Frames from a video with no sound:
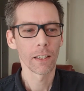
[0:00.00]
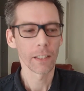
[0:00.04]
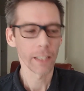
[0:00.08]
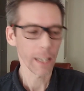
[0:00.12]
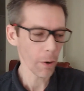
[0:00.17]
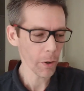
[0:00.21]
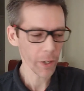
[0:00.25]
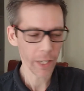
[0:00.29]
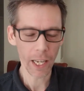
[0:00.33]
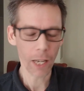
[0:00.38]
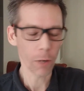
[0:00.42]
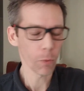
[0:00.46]

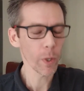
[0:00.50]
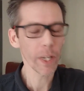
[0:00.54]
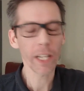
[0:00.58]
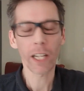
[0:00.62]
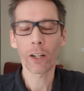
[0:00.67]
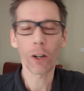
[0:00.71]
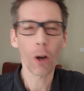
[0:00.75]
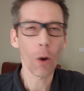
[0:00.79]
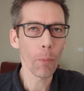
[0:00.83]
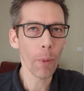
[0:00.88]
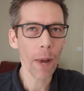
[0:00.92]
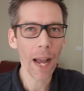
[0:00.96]
Now again, we
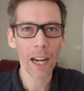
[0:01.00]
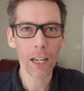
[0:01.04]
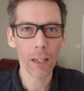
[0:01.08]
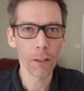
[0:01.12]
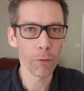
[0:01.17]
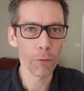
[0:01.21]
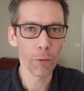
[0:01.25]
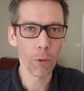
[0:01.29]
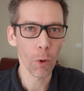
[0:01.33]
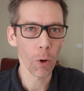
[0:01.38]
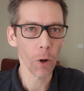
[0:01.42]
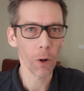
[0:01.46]
could go back
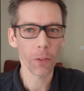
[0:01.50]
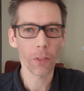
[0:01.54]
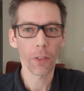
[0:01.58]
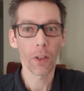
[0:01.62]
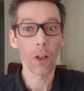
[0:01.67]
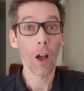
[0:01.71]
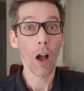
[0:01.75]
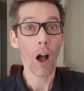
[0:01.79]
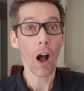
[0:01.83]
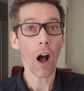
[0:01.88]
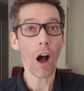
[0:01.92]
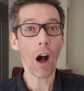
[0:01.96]
and forth
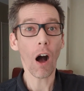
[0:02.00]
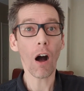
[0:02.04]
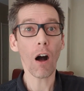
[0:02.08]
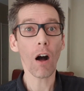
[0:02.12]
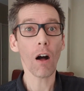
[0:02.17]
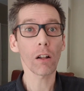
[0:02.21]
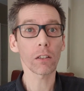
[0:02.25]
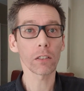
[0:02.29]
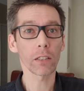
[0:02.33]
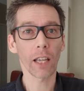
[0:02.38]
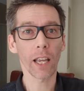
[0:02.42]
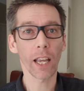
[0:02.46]

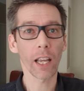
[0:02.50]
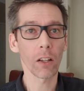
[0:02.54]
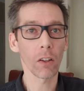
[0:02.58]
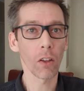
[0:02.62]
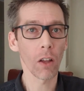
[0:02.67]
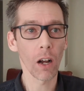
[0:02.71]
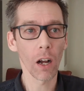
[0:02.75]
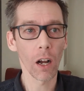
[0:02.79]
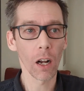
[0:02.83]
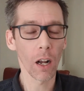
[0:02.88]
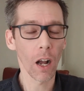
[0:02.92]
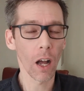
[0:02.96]
all day
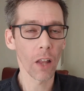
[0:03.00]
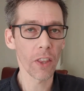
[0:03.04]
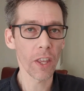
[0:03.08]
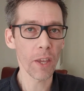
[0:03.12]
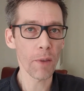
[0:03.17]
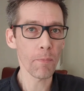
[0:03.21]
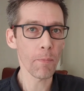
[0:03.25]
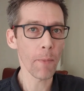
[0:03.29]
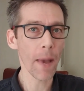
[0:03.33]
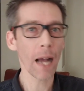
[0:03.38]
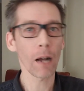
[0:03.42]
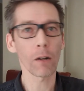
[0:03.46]
long on the
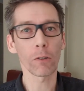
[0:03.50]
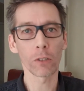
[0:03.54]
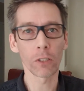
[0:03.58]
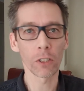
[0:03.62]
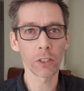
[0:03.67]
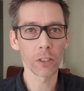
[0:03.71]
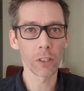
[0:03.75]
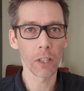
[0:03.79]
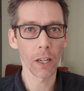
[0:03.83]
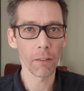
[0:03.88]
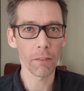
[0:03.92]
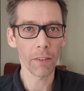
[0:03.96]

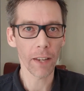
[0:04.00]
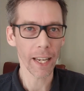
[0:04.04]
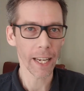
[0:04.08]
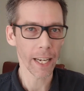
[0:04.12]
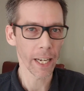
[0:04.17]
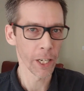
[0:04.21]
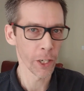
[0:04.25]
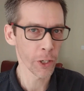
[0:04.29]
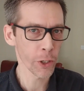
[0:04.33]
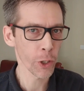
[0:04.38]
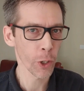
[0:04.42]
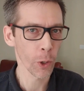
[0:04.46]
mountains of
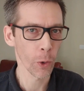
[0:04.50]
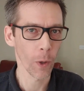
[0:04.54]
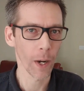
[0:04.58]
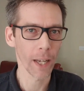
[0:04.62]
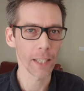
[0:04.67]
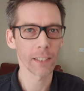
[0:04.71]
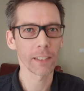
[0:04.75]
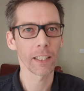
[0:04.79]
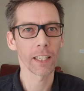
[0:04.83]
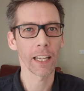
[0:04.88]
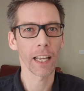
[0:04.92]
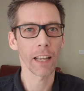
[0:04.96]

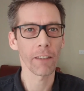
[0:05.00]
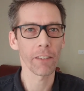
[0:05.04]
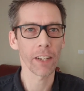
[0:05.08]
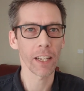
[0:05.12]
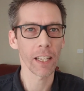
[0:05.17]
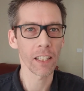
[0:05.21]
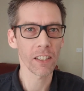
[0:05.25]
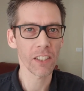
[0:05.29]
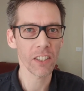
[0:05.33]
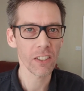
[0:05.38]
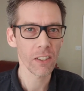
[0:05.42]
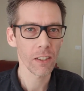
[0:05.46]
interesting
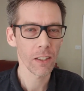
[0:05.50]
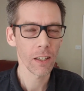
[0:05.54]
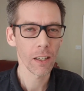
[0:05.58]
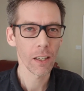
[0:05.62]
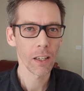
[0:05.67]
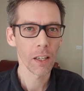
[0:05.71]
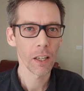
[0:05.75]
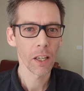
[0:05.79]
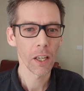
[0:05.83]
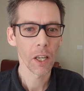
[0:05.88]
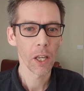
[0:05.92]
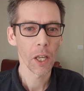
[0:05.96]
evidence,
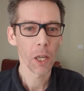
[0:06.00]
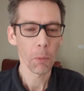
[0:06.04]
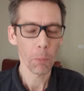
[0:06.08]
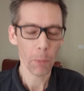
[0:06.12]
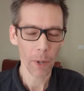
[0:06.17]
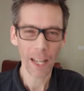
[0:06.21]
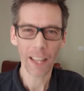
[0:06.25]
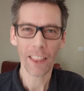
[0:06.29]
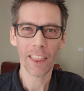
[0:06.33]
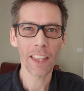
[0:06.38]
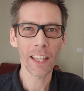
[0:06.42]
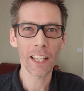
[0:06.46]

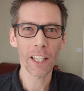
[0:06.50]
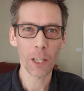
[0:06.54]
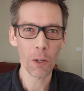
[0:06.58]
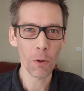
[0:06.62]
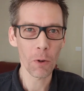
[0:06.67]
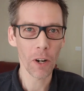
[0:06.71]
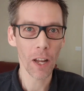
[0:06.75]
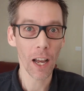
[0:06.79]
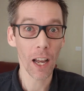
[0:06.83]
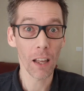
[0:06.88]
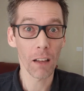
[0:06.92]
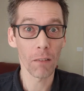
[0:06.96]
but I think
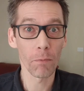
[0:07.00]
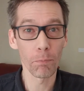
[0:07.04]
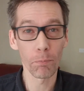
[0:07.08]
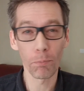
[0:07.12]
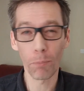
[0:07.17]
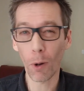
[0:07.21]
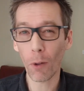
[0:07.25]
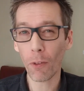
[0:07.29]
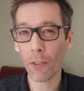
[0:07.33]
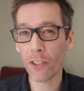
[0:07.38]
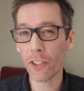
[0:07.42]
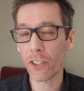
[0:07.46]
you and I have
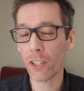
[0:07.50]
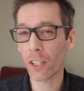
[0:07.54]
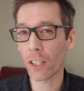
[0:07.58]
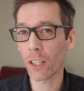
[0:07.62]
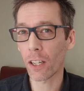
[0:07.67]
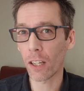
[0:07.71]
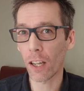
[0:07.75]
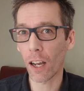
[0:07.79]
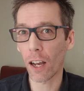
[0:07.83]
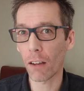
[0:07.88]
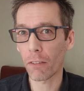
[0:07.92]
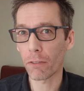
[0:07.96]
both seen
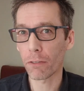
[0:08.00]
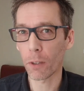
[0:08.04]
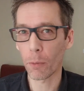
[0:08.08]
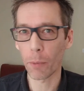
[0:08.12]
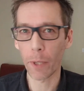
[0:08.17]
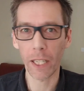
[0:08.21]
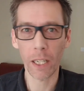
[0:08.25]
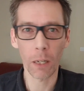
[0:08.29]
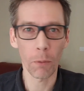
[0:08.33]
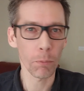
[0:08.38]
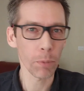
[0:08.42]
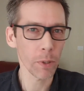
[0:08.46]
enough to
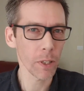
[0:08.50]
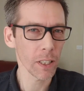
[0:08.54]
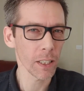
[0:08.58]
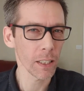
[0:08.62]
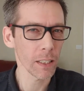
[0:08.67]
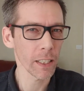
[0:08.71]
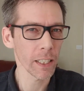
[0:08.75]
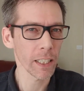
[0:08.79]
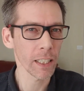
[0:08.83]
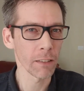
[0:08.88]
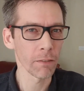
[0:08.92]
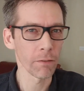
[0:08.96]
be
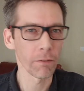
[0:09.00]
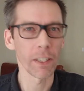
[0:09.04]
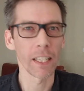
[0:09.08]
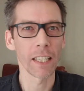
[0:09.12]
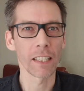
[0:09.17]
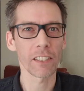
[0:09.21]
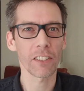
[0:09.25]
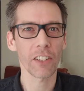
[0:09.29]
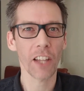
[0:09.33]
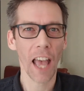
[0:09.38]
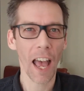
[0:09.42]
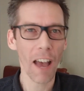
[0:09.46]
completely
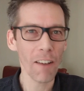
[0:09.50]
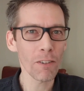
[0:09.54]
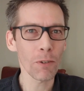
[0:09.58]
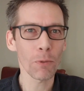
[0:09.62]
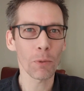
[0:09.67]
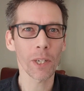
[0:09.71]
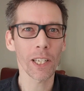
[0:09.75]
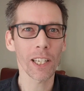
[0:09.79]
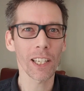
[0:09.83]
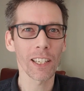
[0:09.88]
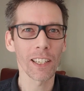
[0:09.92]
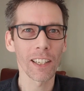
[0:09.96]
convinced, haven't
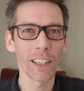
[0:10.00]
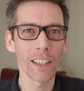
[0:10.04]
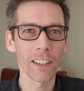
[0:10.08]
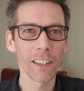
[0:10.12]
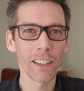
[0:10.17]
we?